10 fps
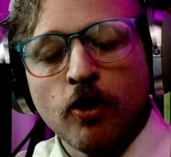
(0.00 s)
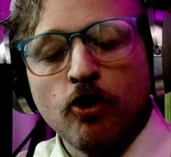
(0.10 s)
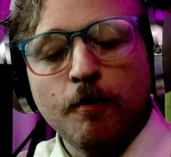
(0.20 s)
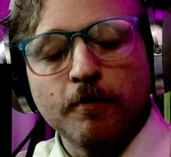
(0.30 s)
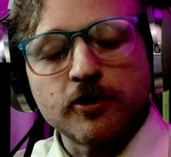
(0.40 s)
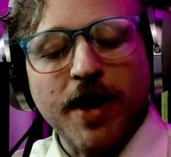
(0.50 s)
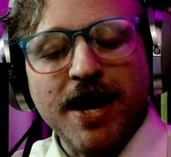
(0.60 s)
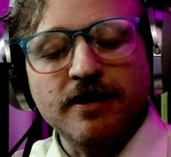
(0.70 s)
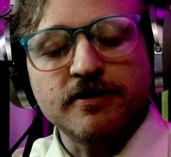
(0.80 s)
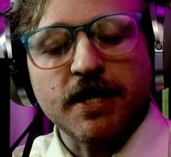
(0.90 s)
who
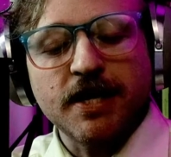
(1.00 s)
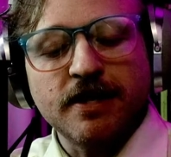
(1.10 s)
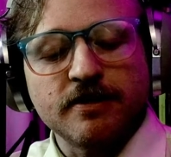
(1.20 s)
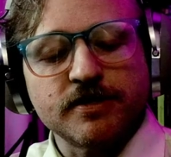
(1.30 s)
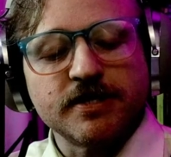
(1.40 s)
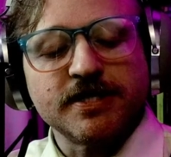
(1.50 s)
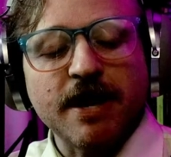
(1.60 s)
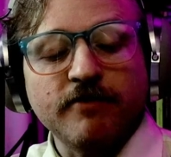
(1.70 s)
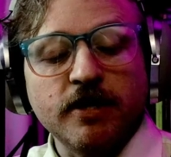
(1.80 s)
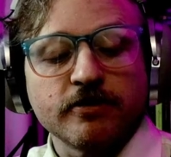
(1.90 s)
persuades his
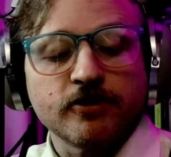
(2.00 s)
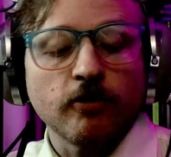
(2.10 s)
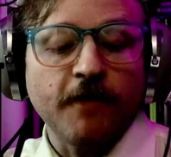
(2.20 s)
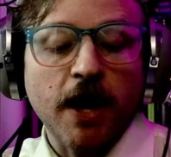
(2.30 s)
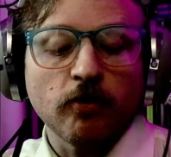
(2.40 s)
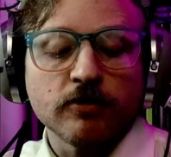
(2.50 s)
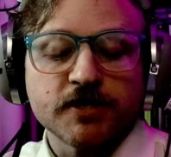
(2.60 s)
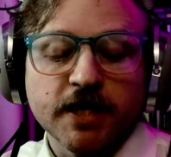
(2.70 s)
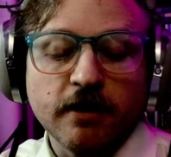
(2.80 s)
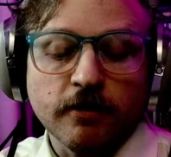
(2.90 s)
seventy or so followers
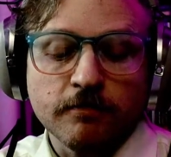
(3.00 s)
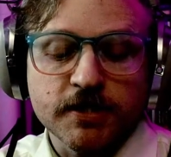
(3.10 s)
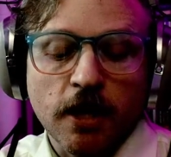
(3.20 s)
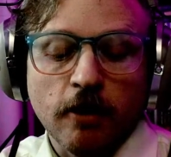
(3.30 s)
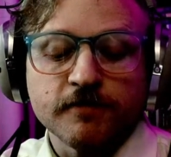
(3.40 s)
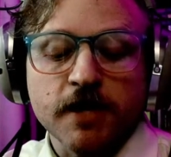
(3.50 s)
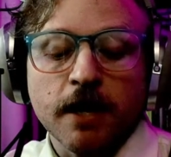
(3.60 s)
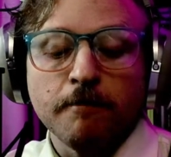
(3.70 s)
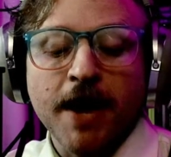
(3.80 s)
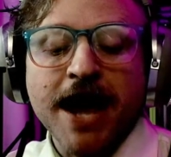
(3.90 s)
to kill themselves
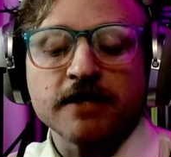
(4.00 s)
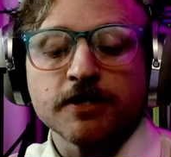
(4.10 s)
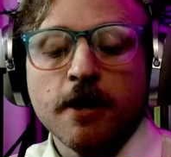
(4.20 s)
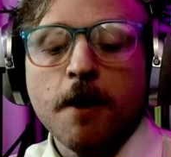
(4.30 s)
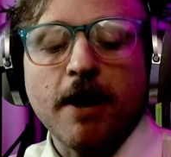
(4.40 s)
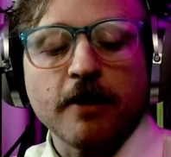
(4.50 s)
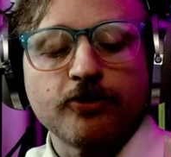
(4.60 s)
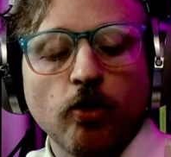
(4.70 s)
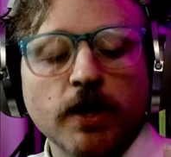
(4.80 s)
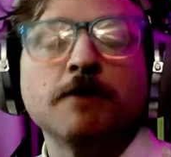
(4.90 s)
en masse by
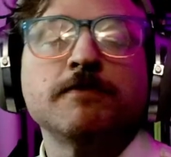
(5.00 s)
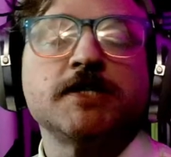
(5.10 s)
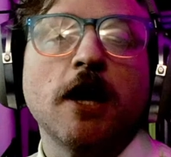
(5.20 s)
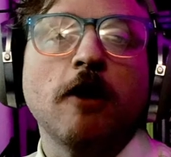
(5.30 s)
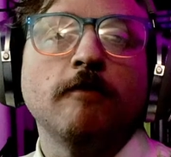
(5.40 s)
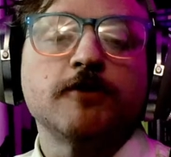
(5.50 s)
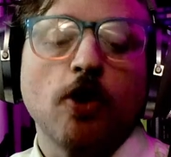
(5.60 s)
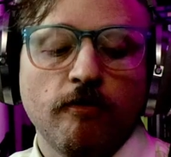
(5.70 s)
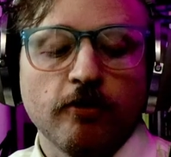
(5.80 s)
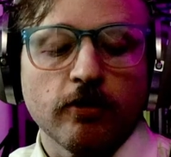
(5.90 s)
throwing themselves
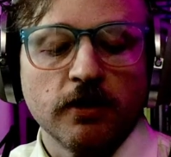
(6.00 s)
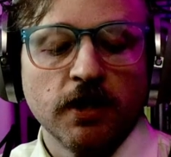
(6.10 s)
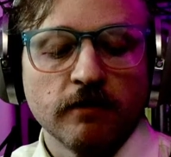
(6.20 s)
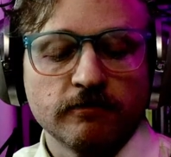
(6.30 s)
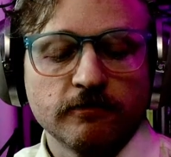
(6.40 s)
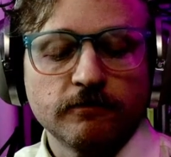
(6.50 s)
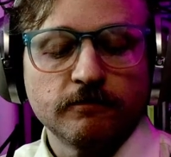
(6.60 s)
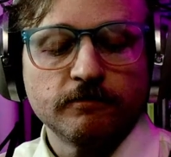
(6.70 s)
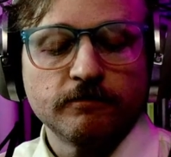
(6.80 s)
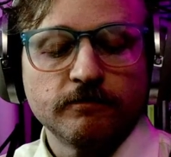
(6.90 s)
over a cliff.
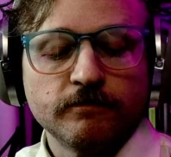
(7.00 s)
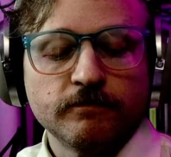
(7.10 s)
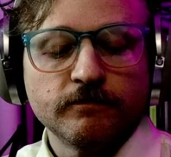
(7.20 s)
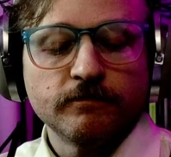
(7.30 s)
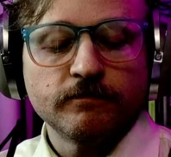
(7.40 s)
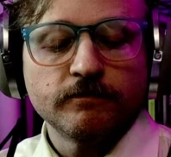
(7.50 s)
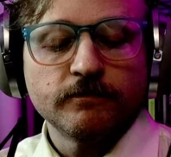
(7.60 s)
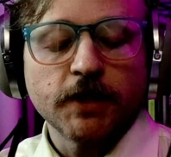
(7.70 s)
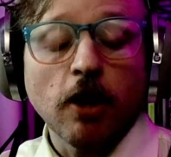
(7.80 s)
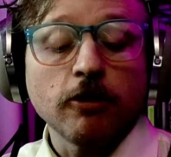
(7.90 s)

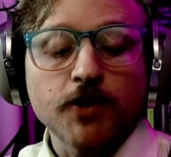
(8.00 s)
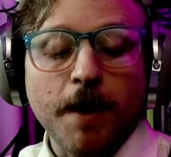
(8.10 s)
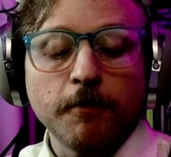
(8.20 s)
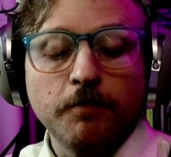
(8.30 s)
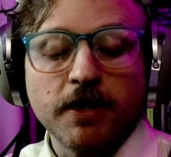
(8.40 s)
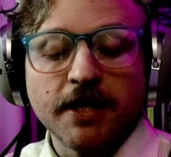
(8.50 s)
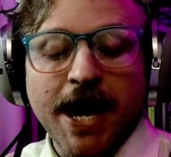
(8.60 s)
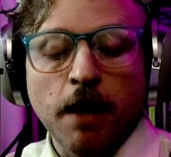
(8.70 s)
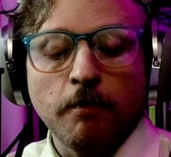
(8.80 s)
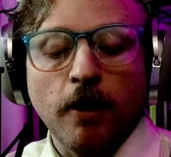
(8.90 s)
It also happened to be the
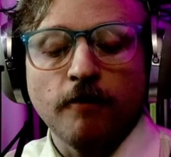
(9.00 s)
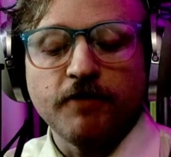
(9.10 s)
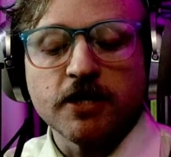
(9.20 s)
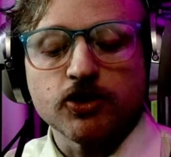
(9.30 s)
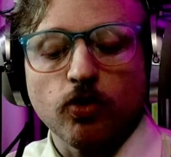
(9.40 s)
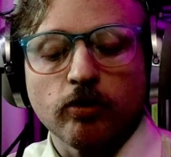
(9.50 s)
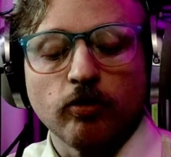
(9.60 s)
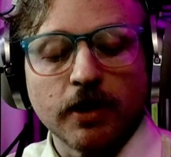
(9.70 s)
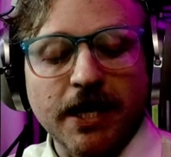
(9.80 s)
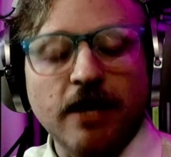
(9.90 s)
name of the
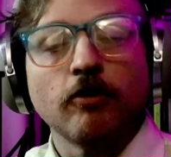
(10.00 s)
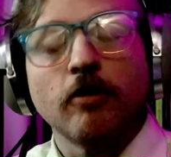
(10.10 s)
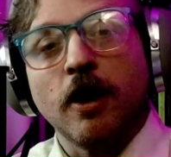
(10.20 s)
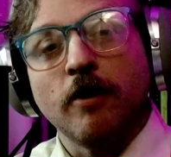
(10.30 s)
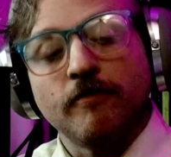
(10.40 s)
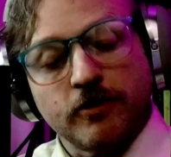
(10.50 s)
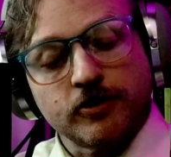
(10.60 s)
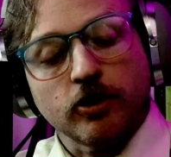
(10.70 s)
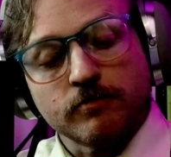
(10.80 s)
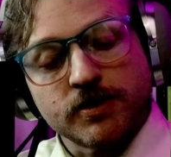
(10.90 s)
historical leader of the
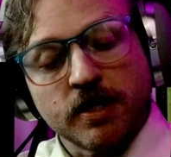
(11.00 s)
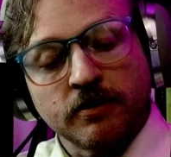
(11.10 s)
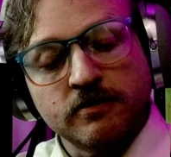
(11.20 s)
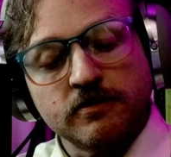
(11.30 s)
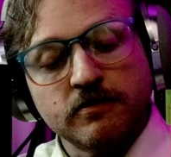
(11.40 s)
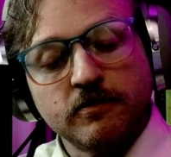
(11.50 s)
Circumcellians,